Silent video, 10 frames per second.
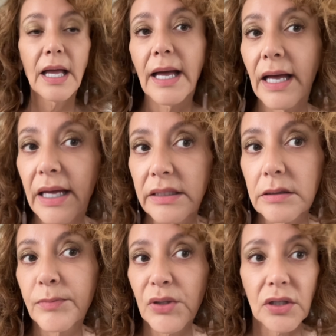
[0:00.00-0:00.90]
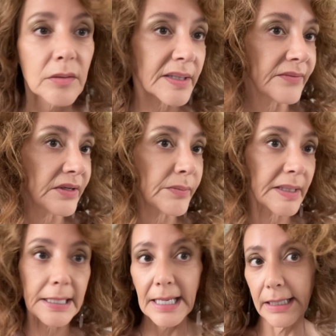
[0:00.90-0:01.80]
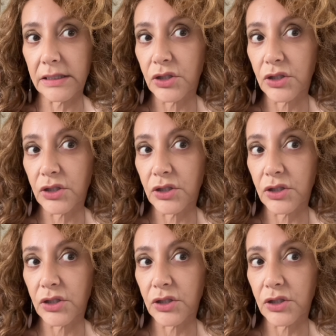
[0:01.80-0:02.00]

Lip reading: and put on a bit of lippy and